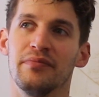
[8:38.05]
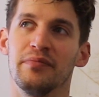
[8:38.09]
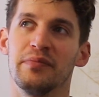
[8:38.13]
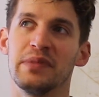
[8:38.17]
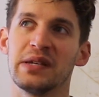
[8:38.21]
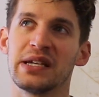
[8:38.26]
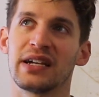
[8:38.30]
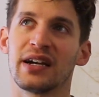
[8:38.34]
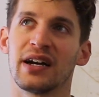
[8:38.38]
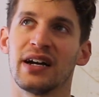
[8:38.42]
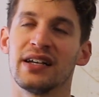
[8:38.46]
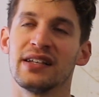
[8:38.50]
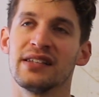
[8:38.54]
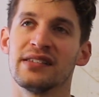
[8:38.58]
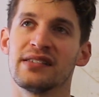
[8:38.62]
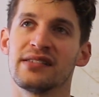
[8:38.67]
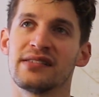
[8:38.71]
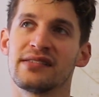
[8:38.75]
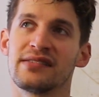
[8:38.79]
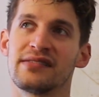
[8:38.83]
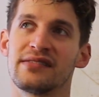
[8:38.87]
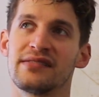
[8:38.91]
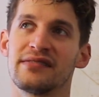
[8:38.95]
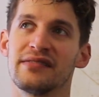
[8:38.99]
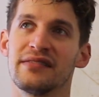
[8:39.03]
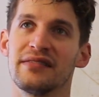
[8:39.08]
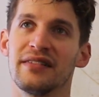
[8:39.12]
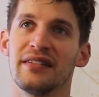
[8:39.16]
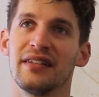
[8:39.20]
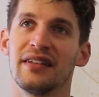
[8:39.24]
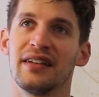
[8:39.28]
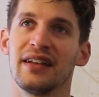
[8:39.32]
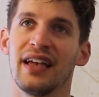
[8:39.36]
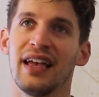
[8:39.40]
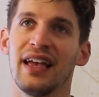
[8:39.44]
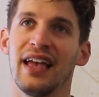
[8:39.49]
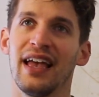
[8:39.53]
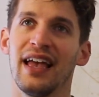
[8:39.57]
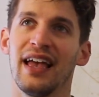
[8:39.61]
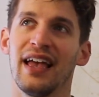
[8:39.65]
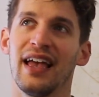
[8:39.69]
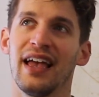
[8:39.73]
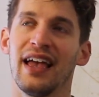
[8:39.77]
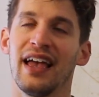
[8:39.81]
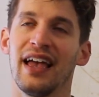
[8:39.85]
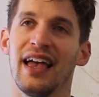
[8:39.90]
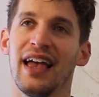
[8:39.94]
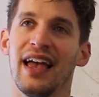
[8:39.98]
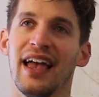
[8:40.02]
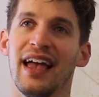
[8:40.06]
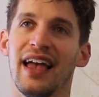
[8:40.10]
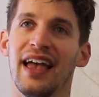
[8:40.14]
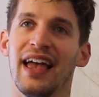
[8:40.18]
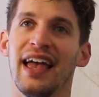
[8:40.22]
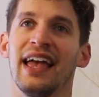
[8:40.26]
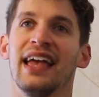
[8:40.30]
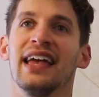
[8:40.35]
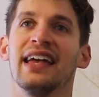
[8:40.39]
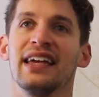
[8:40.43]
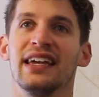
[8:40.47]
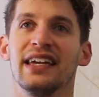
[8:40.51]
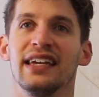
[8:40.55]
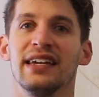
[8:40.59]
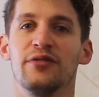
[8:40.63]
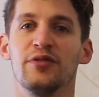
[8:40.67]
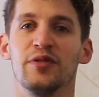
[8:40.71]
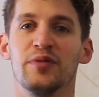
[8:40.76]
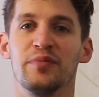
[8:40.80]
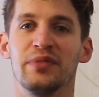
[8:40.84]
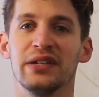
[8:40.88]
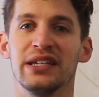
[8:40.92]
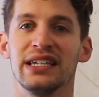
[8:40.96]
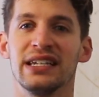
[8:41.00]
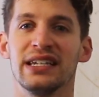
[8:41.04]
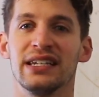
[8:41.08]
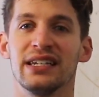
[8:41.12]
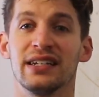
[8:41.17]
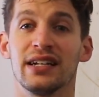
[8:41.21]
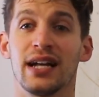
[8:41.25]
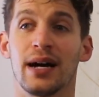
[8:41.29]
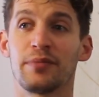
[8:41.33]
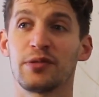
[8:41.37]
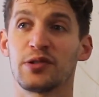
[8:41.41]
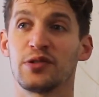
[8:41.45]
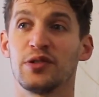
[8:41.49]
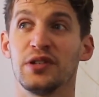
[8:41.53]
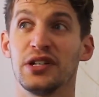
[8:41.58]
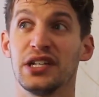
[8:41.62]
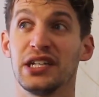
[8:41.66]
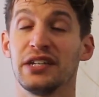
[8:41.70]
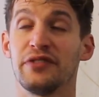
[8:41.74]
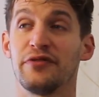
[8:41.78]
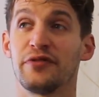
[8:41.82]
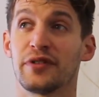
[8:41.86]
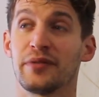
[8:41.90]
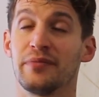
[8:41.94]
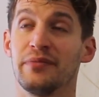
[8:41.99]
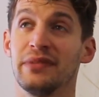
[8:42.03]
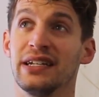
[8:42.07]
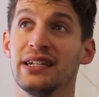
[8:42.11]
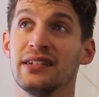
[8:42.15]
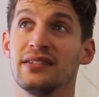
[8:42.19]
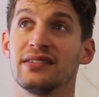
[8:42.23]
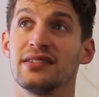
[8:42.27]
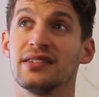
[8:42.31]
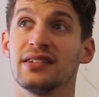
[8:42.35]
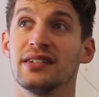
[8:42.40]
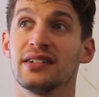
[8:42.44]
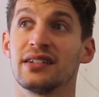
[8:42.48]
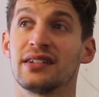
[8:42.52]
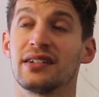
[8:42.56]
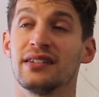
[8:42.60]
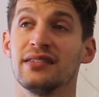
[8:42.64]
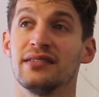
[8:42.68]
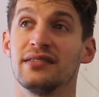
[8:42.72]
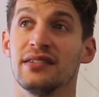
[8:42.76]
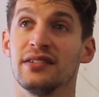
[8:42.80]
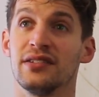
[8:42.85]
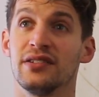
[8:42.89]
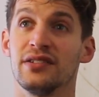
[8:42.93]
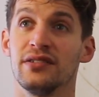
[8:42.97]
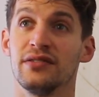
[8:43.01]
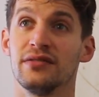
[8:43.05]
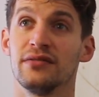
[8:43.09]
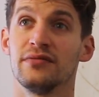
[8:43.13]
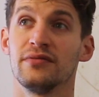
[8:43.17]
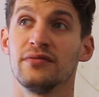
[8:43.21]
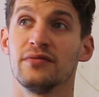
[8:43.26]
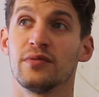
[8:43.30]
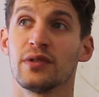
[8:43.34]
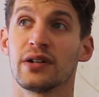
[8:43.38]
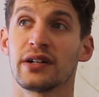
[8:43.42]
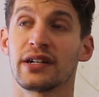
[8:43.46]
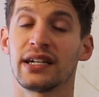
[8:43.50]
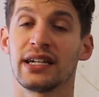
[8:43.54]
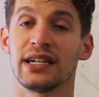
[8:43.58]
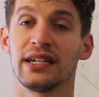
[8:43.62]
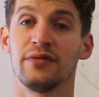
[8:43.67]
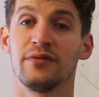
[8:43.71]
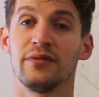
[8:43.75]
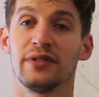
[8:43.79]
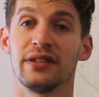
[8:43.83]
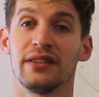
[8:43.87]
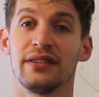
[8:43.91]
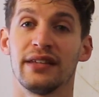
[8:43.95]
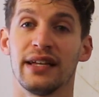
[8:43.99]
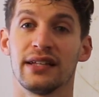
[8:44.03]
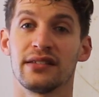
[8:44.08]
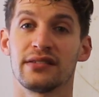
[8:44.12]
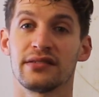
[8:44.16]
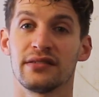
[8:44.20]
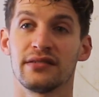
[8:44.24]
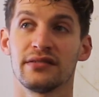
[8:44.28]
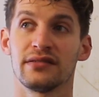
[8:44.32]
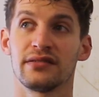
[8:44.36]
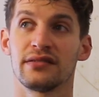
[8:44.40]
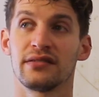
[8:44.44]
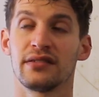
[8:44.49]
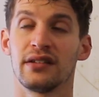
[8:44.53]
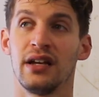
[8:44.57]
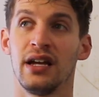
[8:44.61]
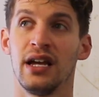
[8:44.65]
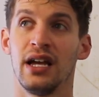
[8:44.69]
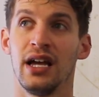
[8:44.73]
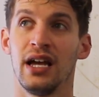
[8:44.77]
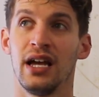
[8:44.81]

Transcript: because it would be an opportunity for me to continue working with dancers.